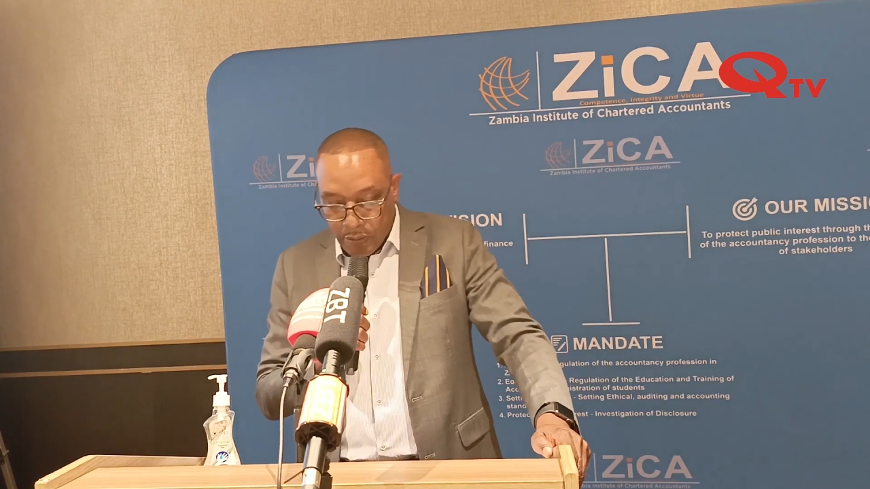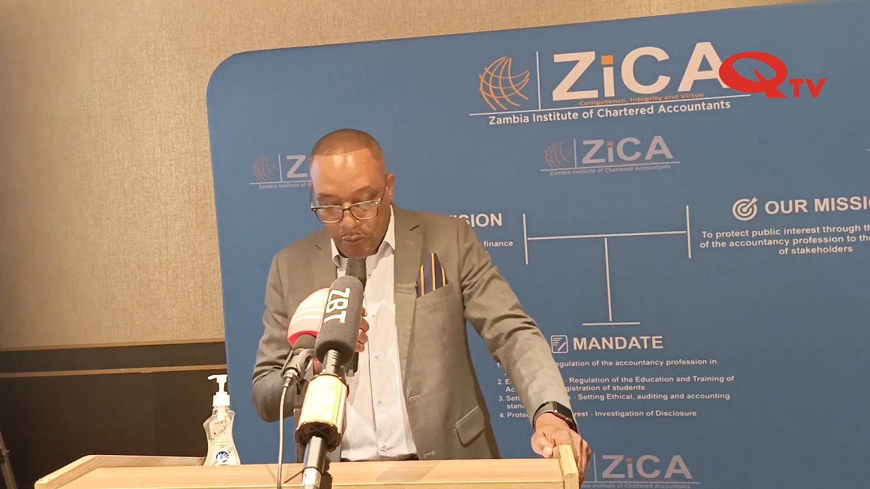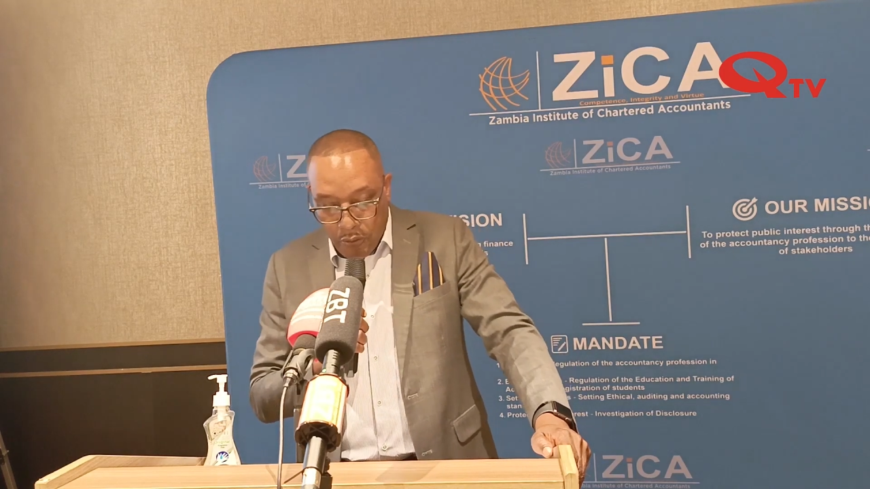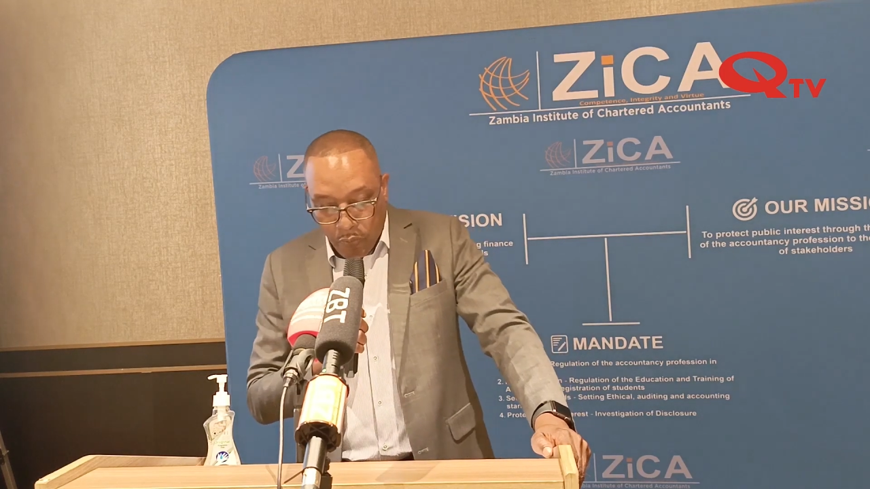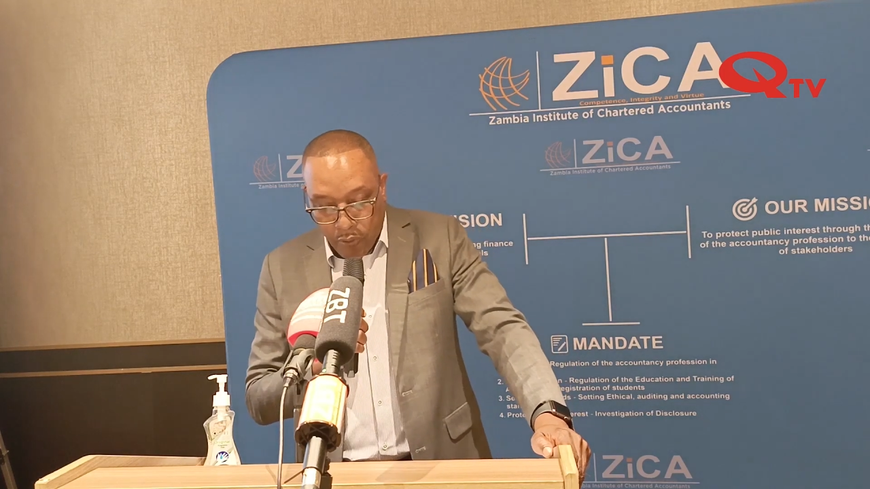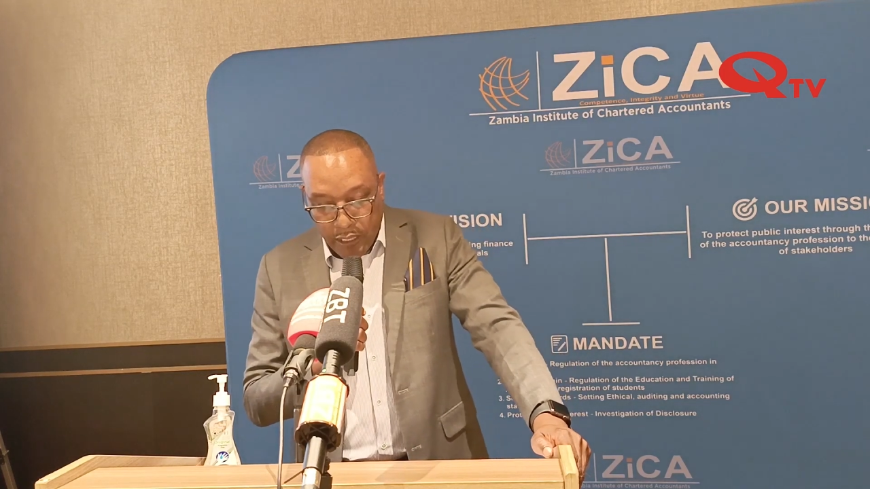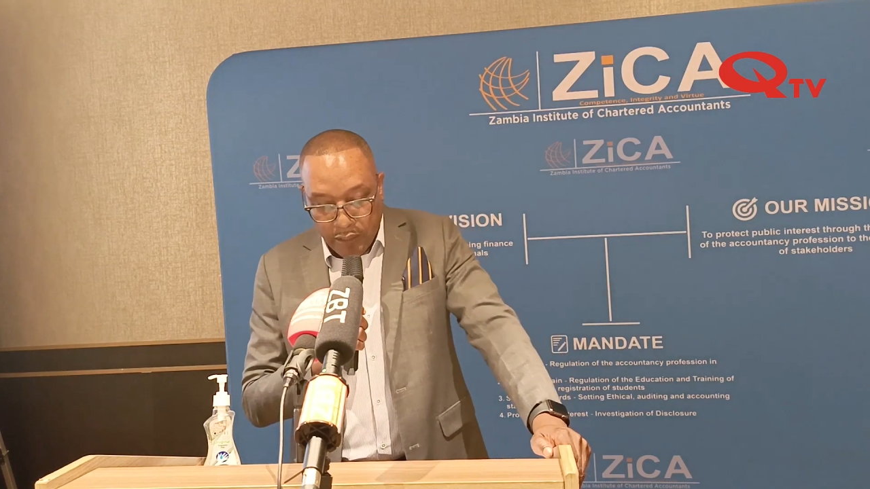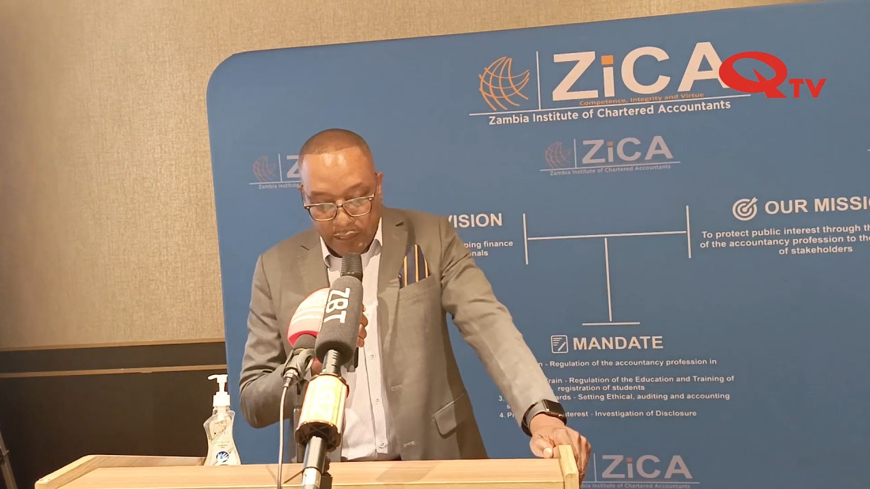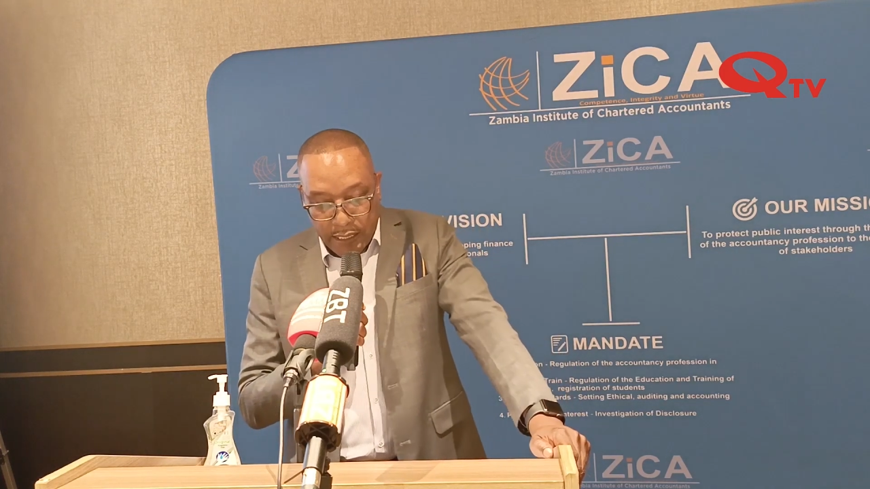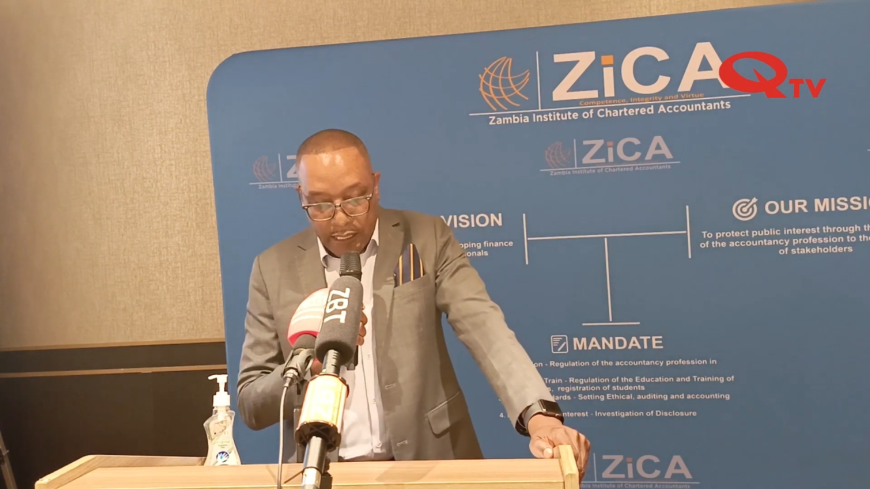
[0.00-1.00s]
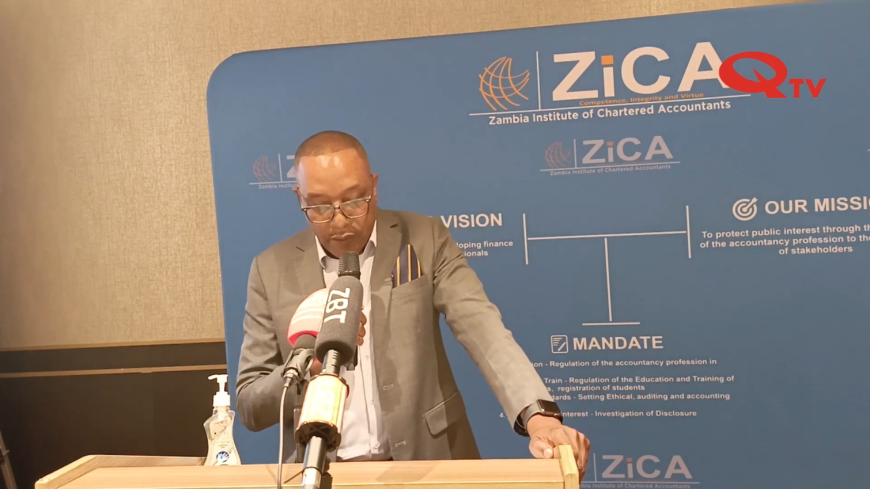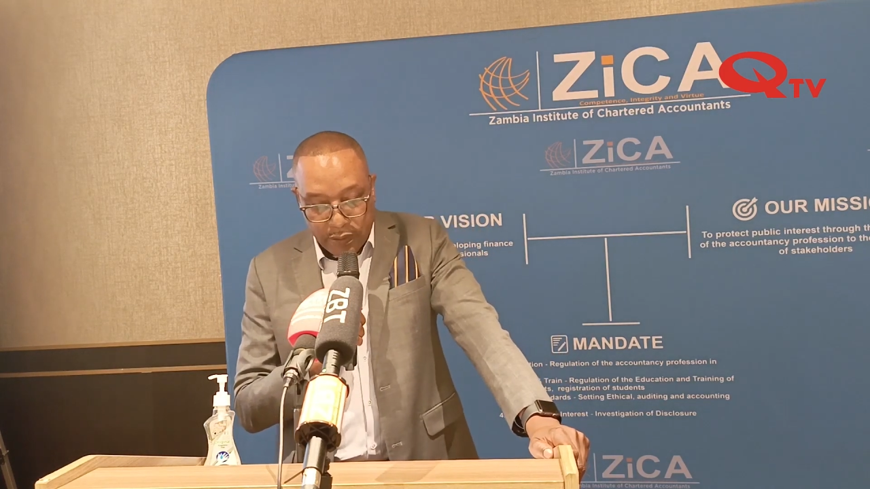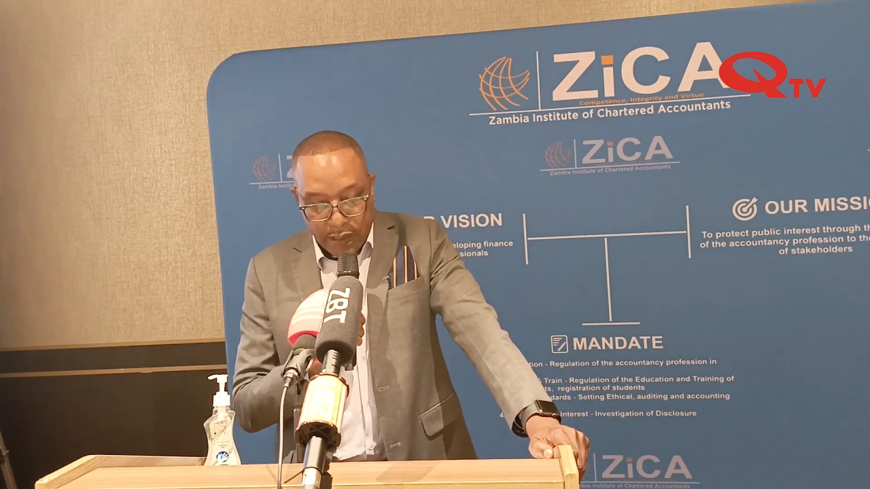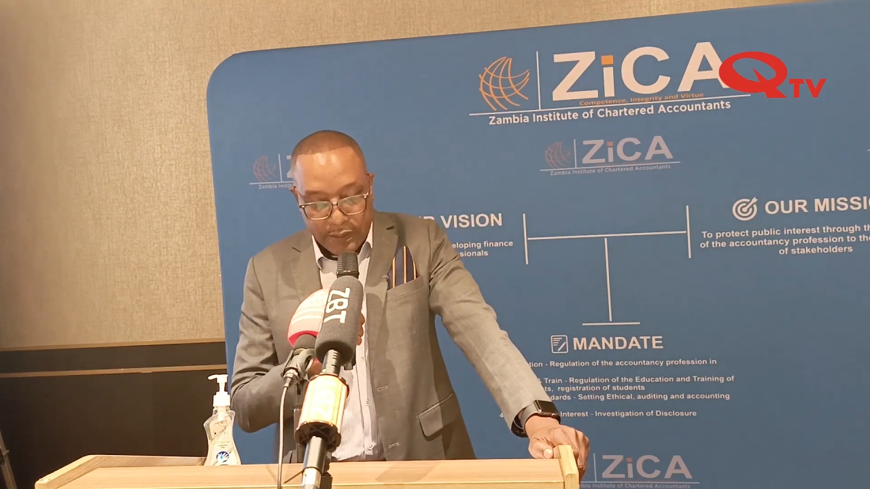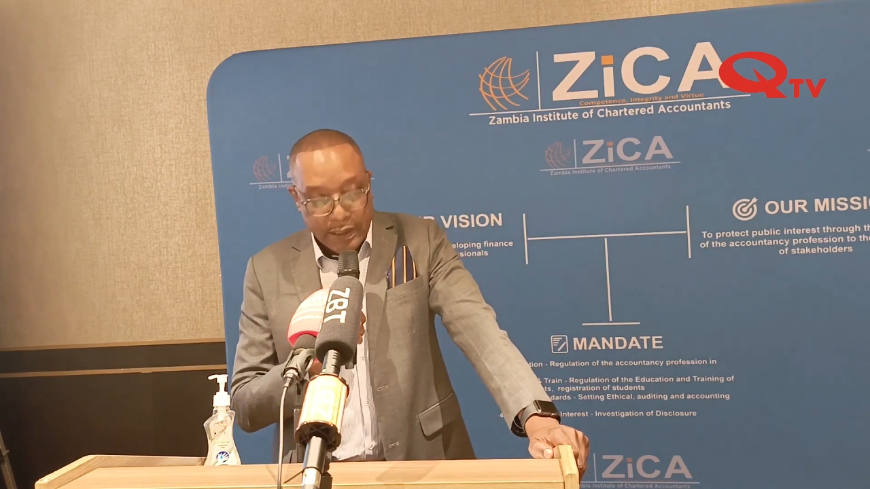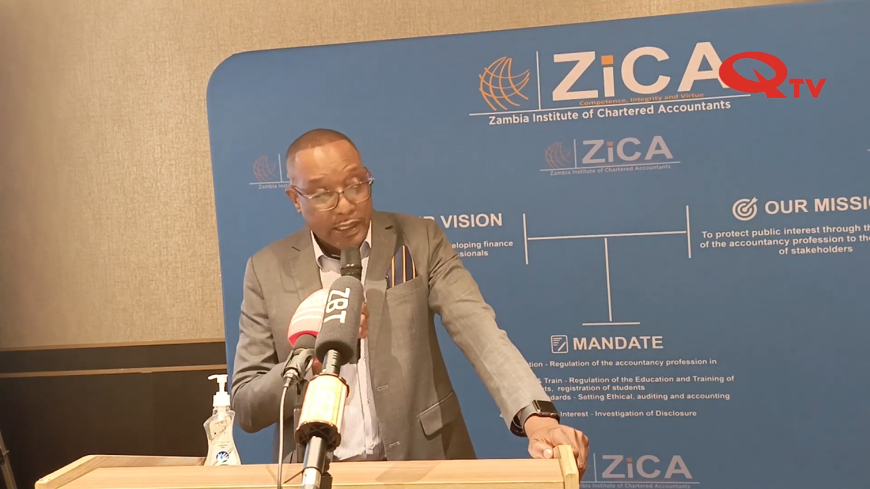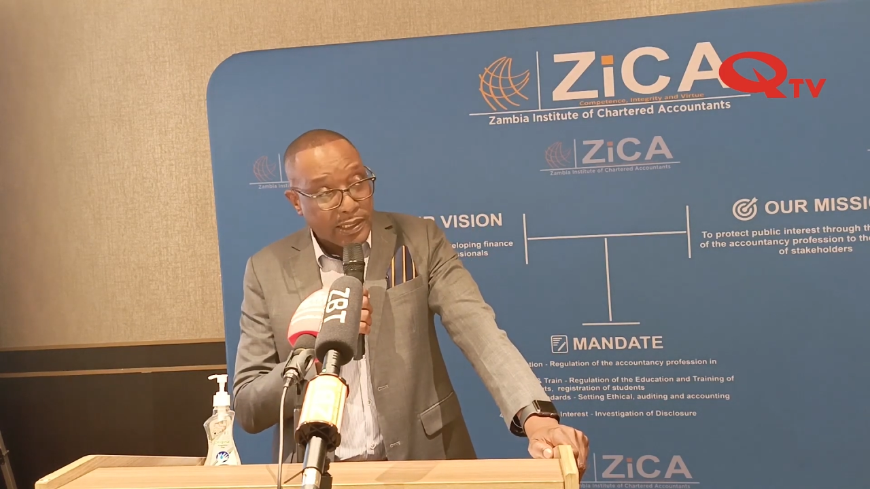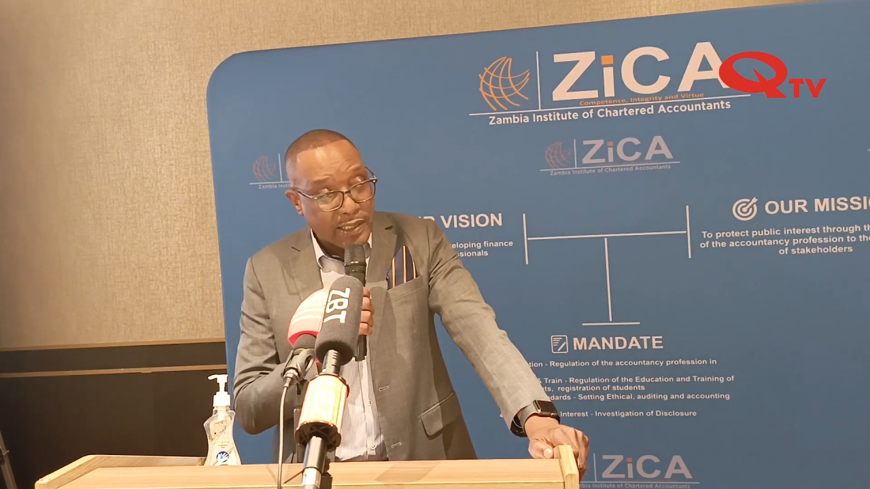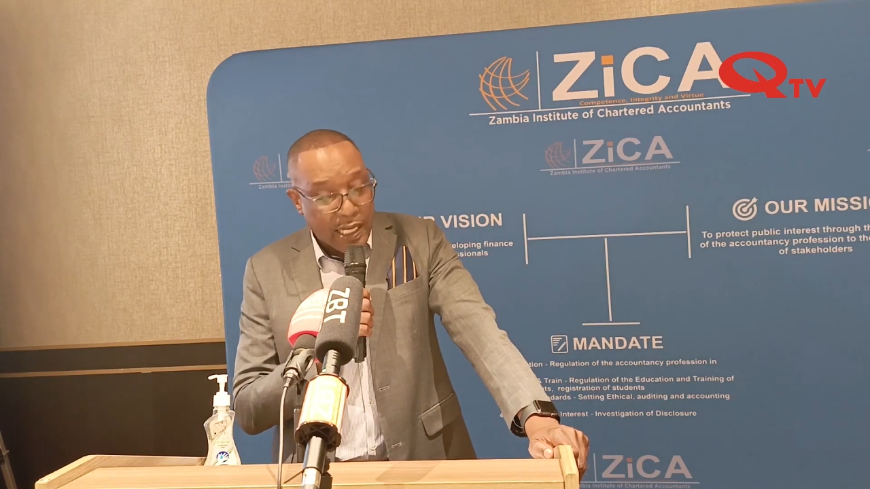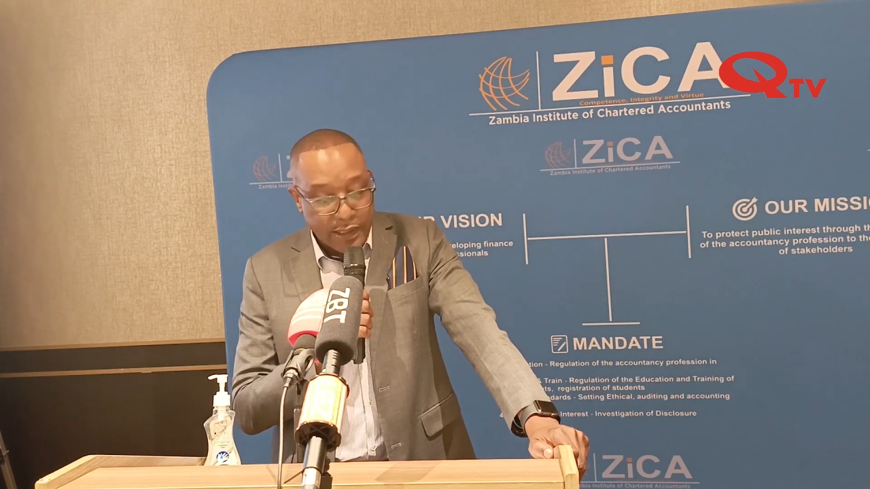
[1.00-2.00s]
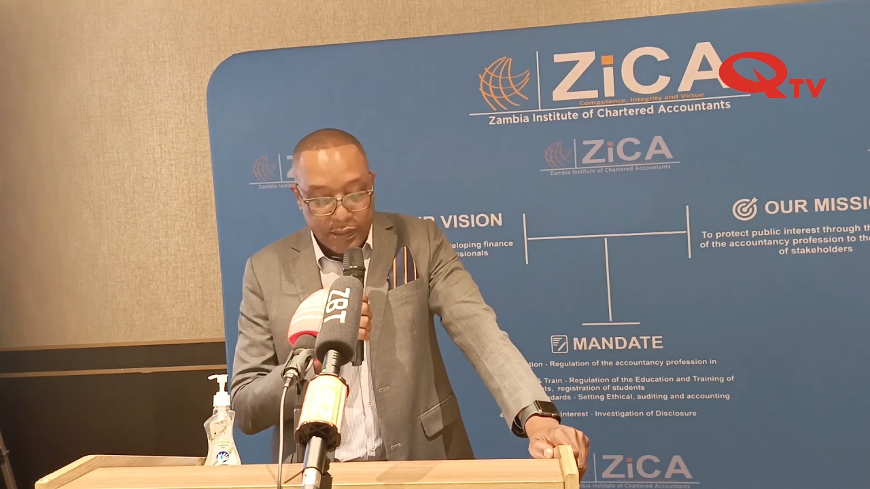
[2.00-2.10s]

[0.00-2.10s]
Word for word: without accountants and as such